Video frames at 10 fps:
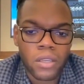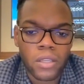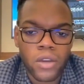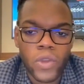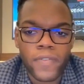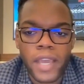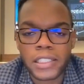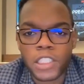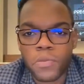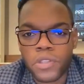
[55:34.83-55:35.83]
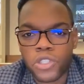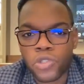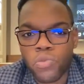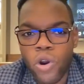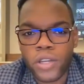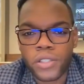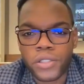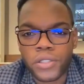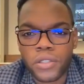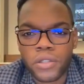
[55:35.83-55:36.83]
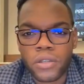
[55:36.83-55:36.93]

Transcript: We've got some of the smartest,